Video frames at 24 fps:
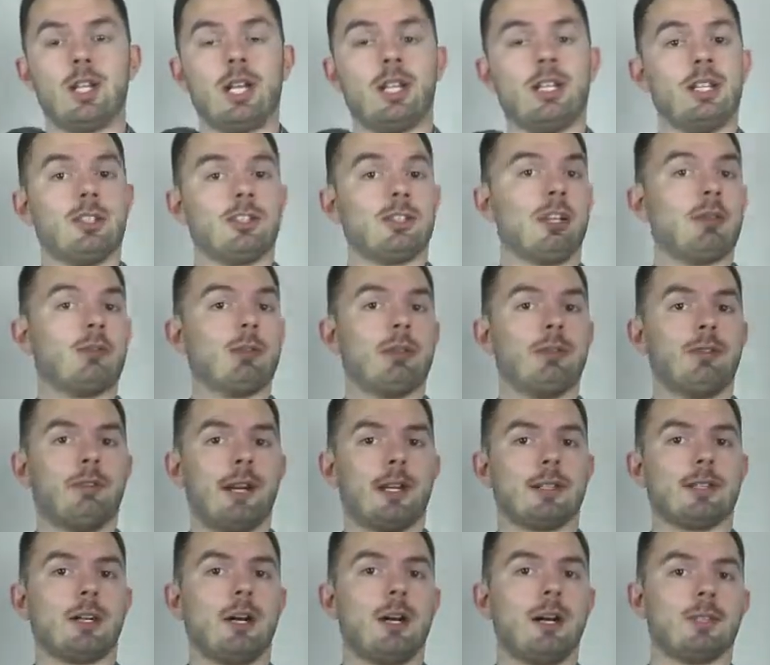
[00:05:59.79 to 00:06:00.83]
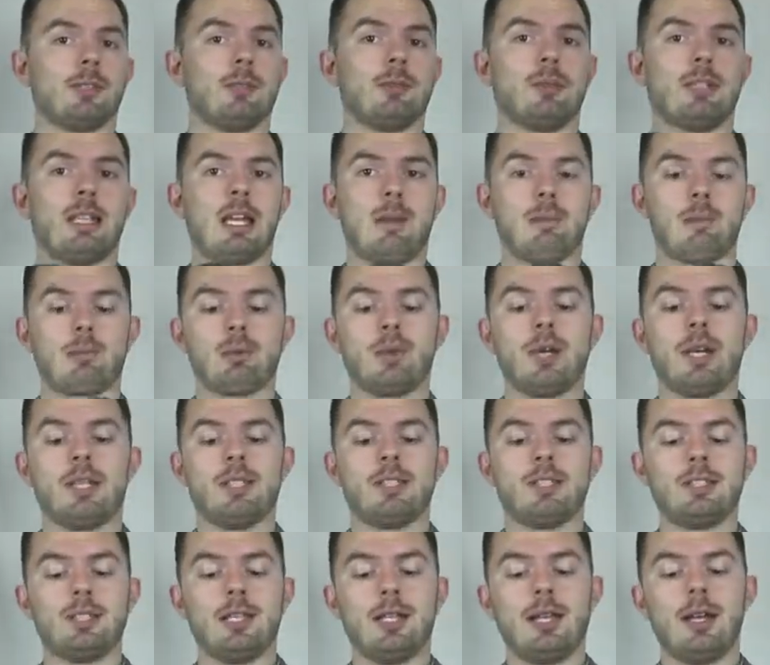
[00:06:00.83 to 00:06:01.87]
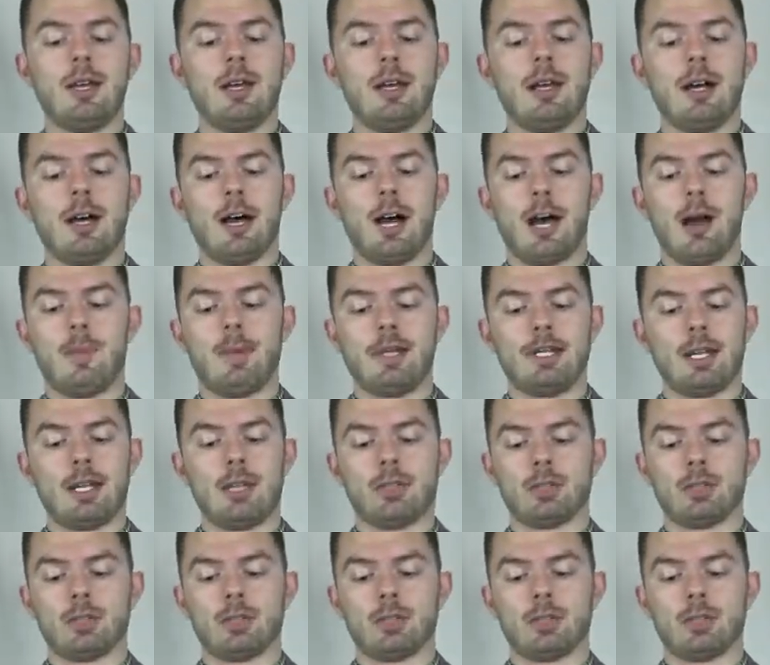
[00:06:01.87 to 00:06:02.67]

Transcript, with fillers: and it's going to reflect also in that price. And then